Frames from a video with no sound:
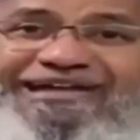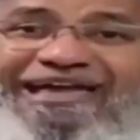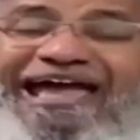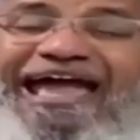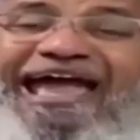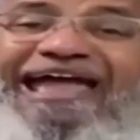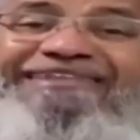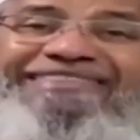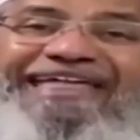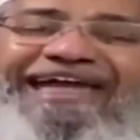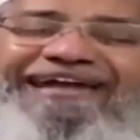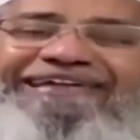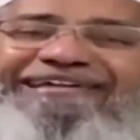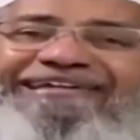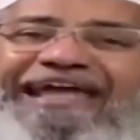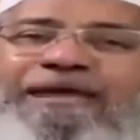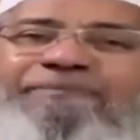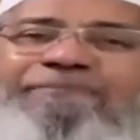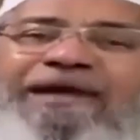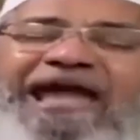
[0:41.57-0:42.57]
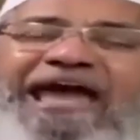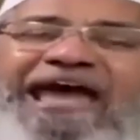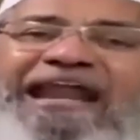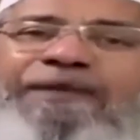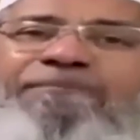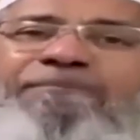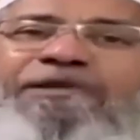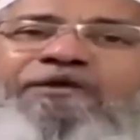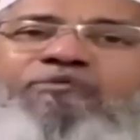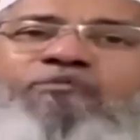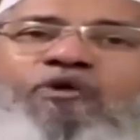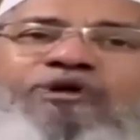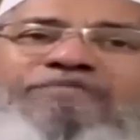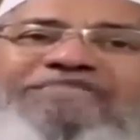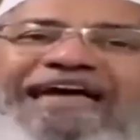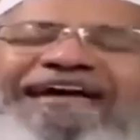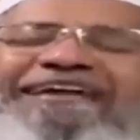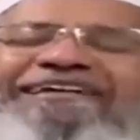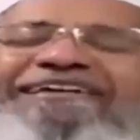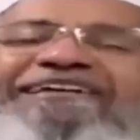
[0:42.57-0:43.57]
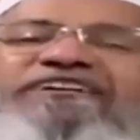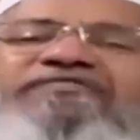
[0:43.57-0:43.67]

at that time Arabic was at its